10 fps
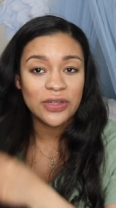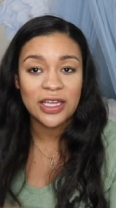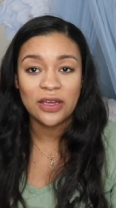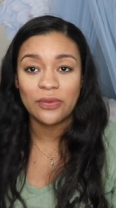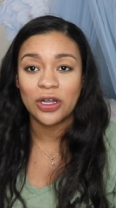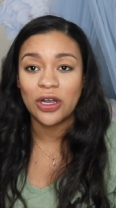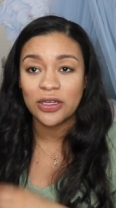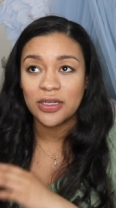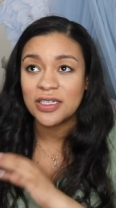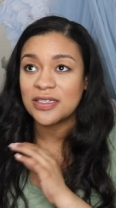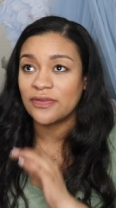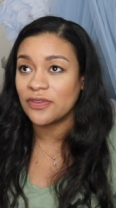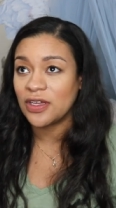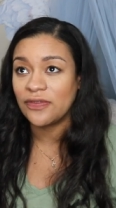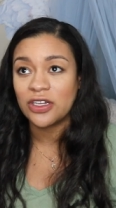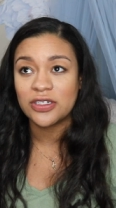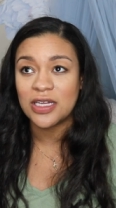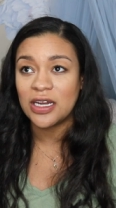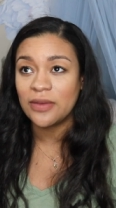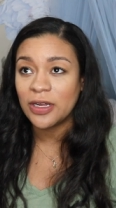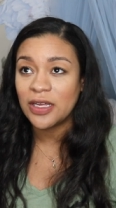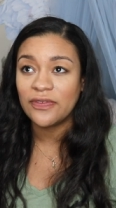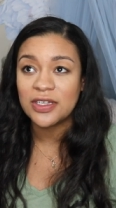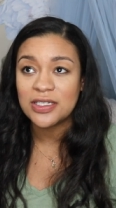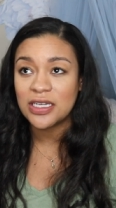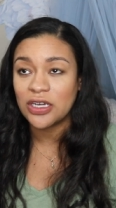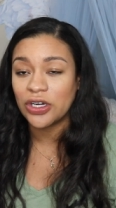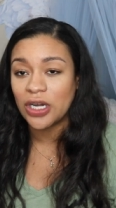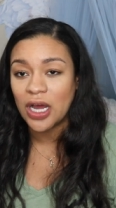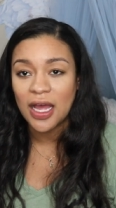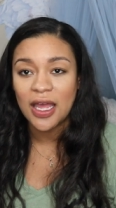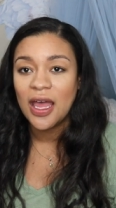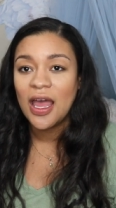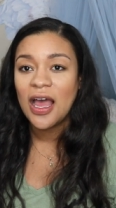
like it regardless of if there's anybody visiting or not.